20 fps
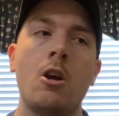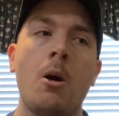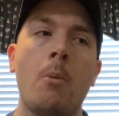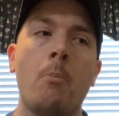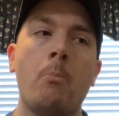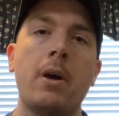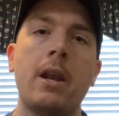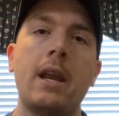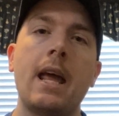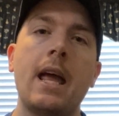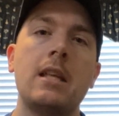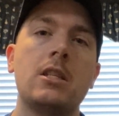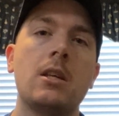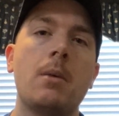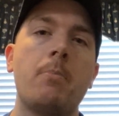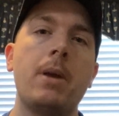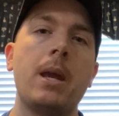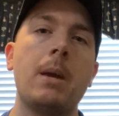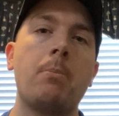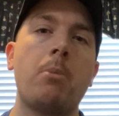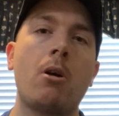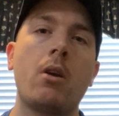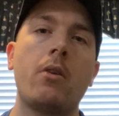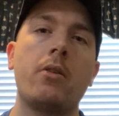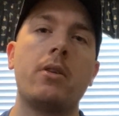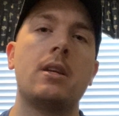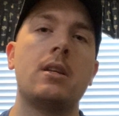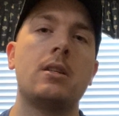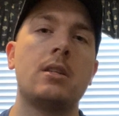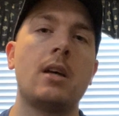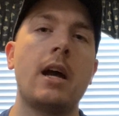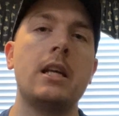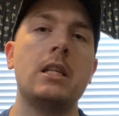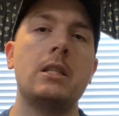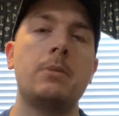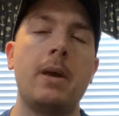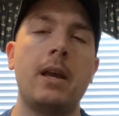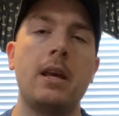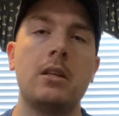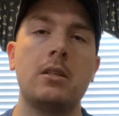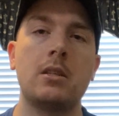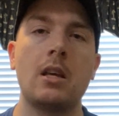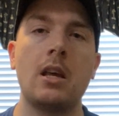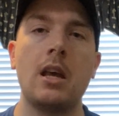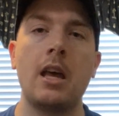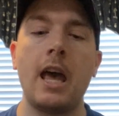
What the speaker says: but it ends up being part of the design space,